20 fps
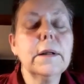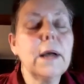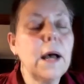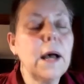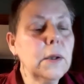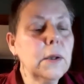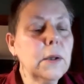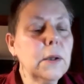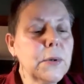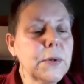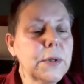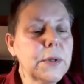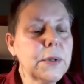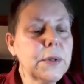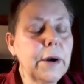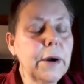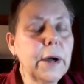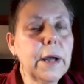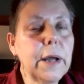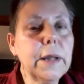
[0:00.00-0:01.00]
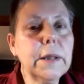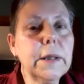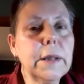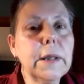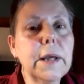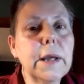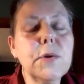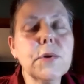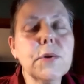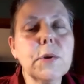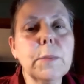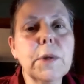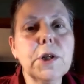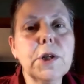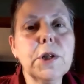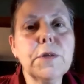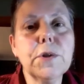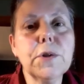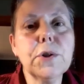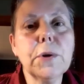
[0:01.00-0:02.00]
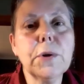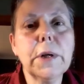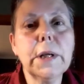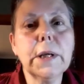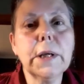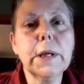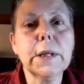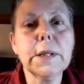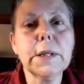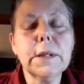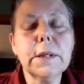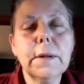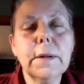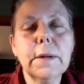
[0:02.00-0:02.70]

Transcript: Hello, Sarah, and thank you so much for joining us.